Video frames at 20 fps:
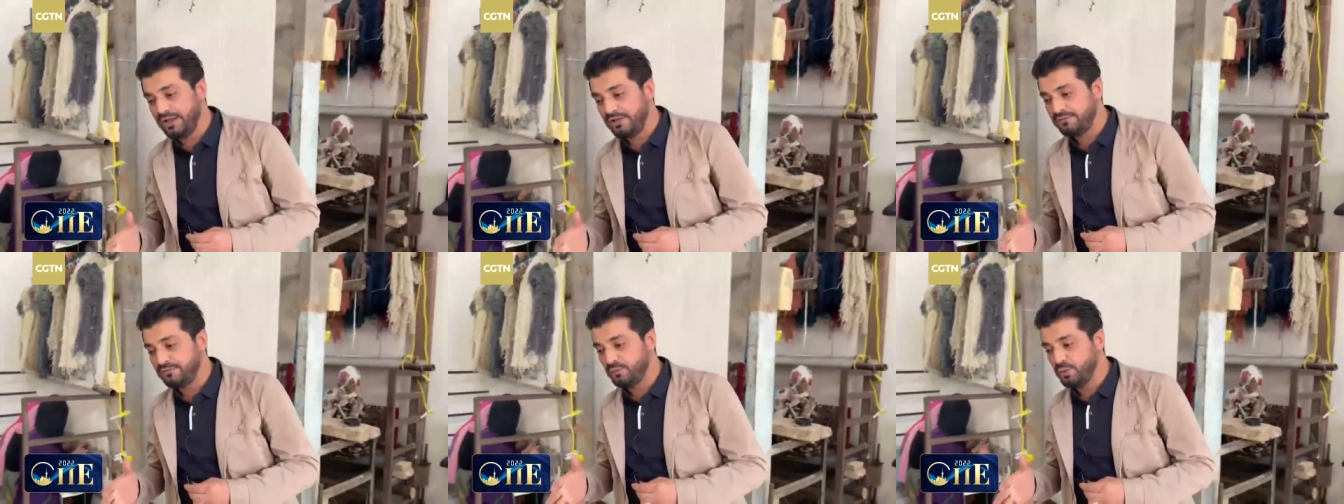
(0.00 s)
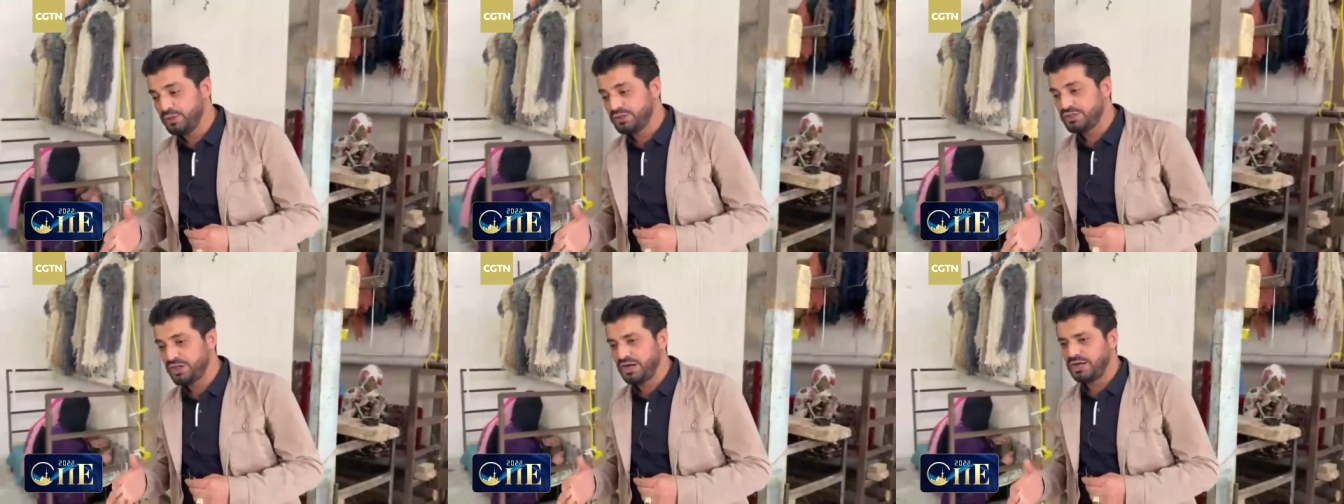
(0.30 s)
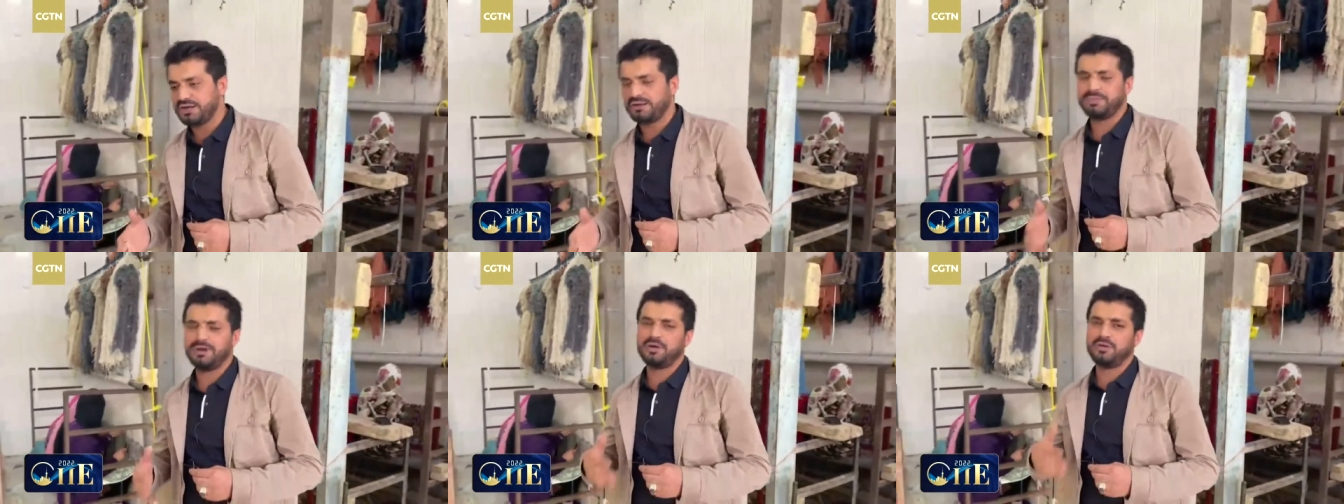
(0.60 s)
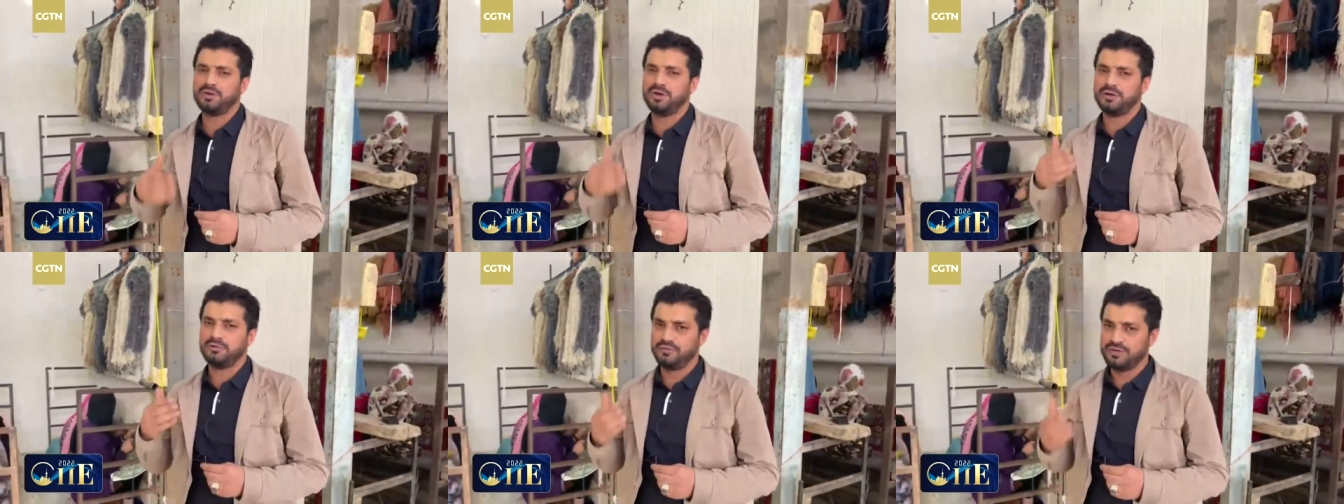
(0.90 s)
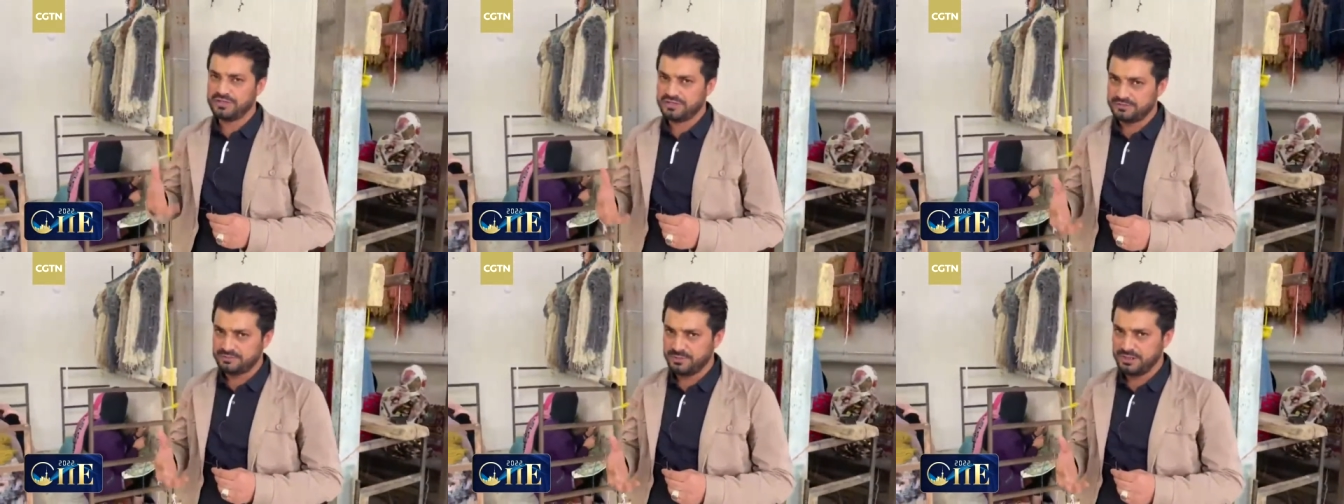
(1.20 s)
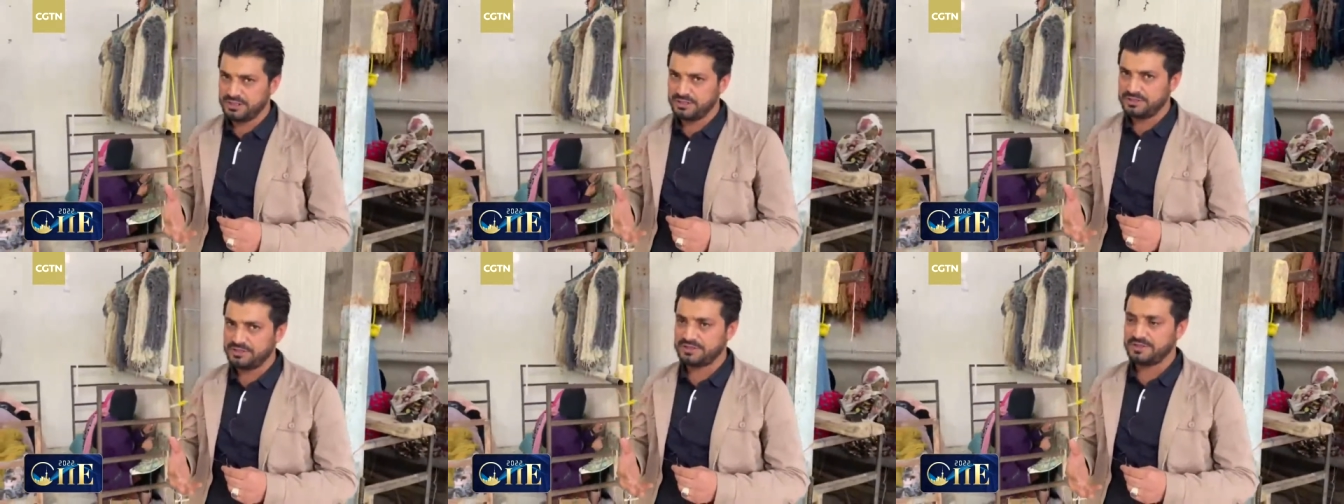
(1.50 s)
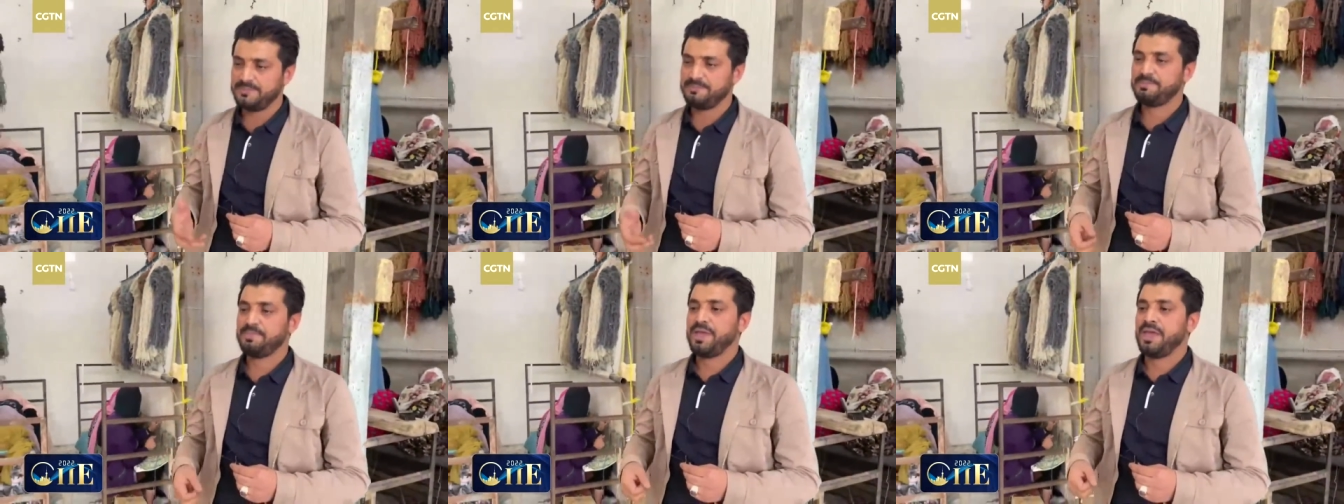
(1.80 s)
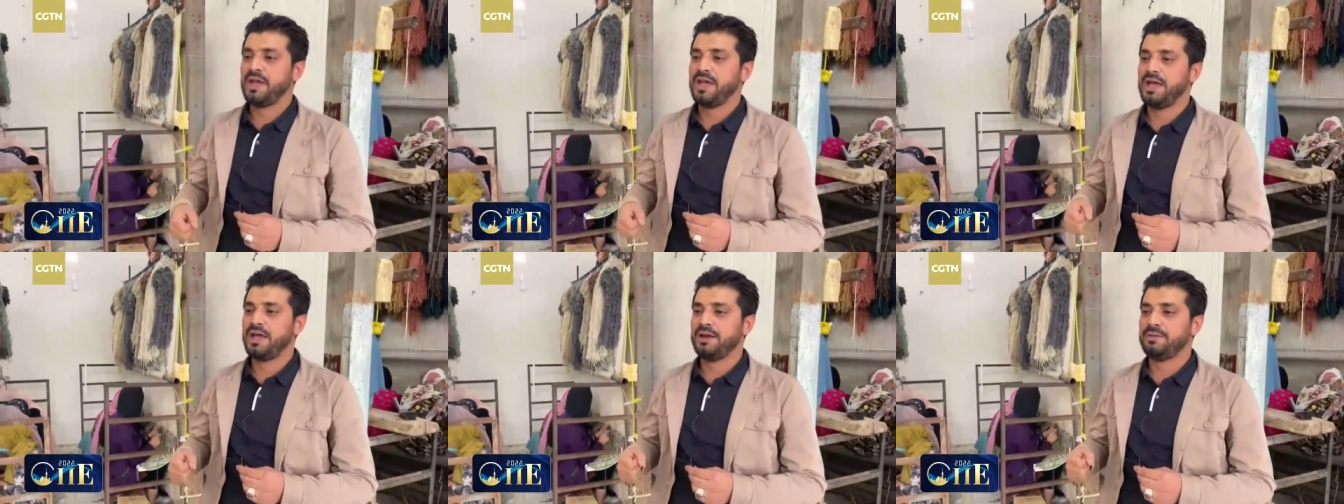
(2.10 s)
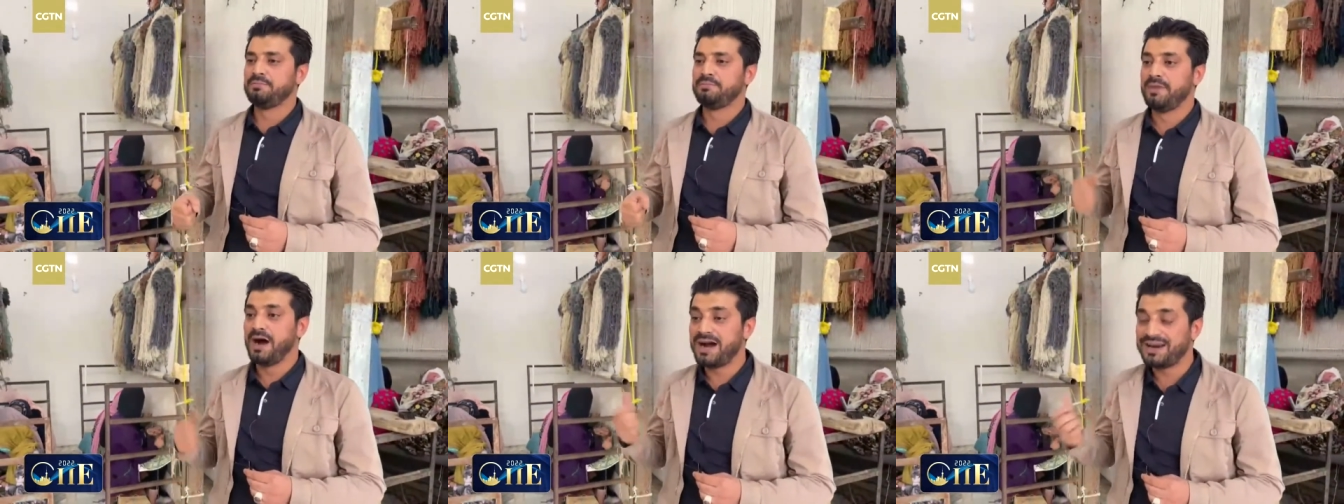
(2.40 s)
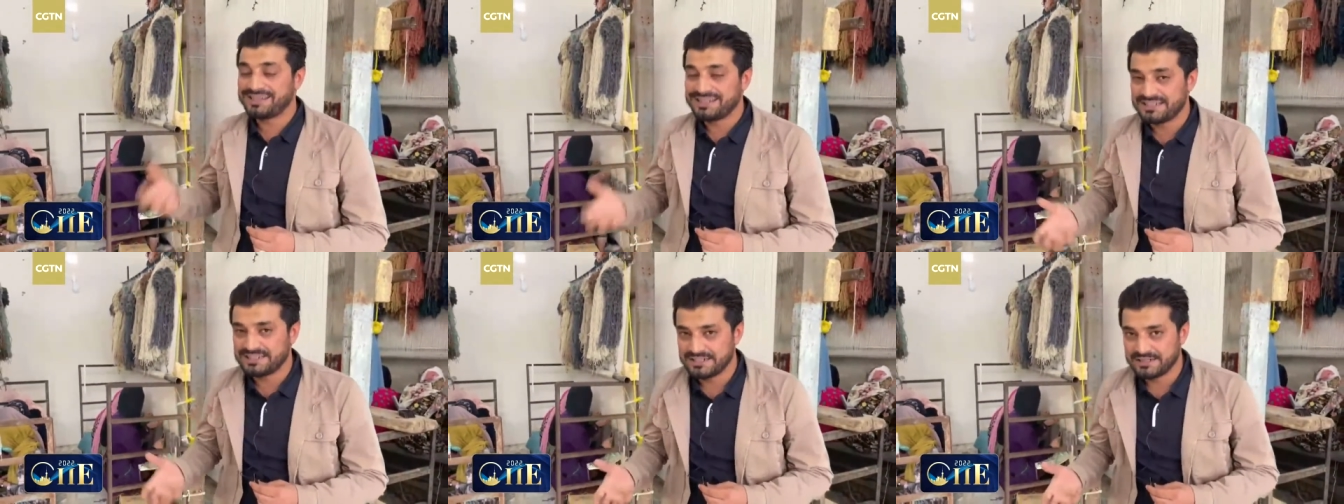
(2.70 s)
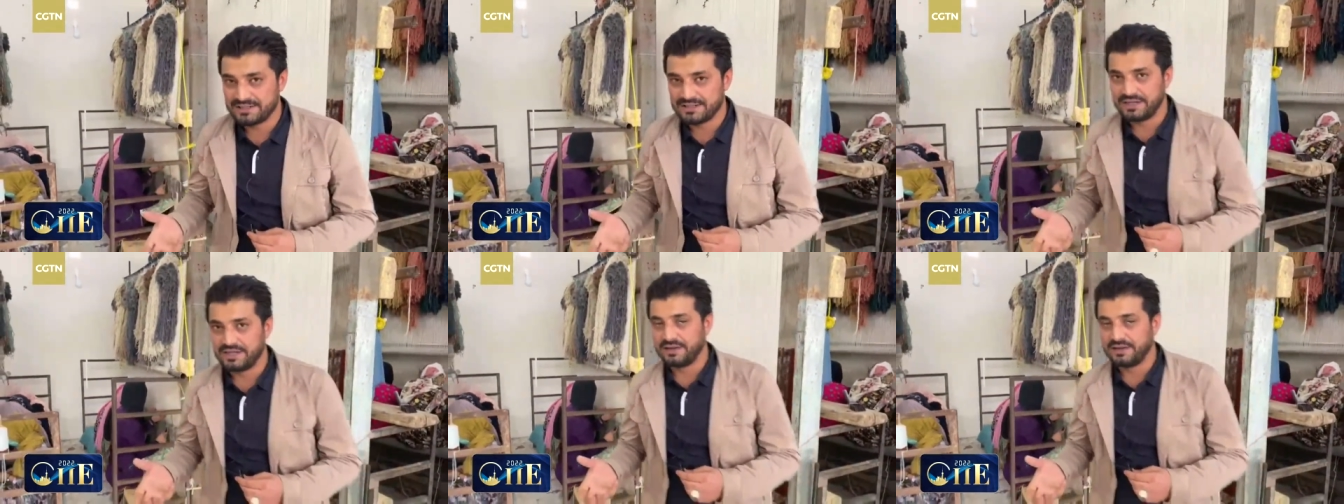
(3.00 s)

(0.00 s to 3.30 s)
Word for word: if we talk about the investment and marketing